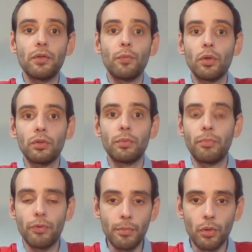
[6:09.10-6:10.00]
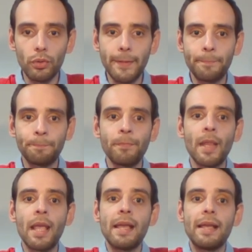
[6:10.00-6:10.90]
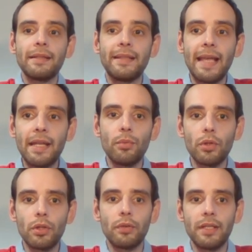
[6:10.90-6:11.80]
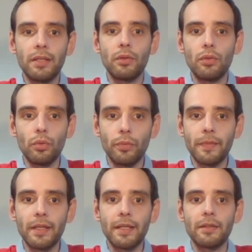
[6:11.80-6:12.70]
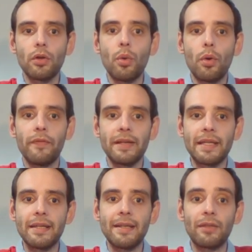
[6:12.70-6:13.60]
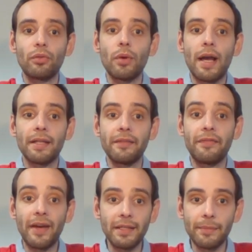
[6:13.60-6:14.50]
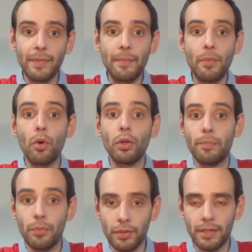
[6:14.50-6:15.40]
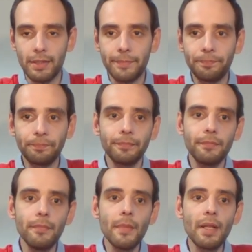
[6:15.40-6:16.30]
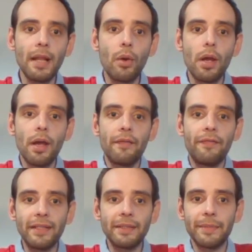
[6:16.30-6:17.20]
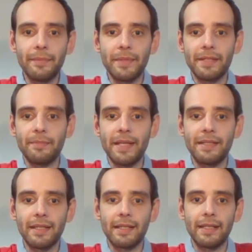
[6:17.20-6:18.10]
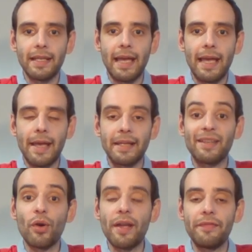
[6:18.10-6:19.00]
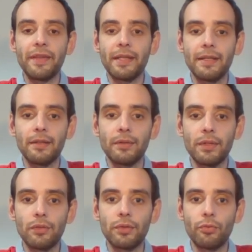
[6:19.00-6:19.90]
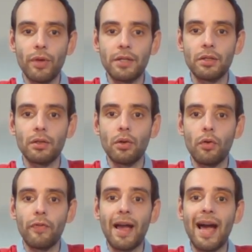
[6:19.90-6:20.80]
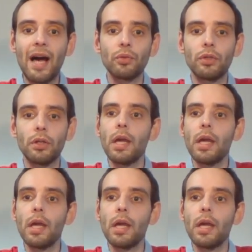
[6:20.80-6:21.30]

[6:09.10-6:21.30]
you want to promote, then what you need to do is go over here into either funnel map or the product. Now, funnel map is basically a graphic illustration of how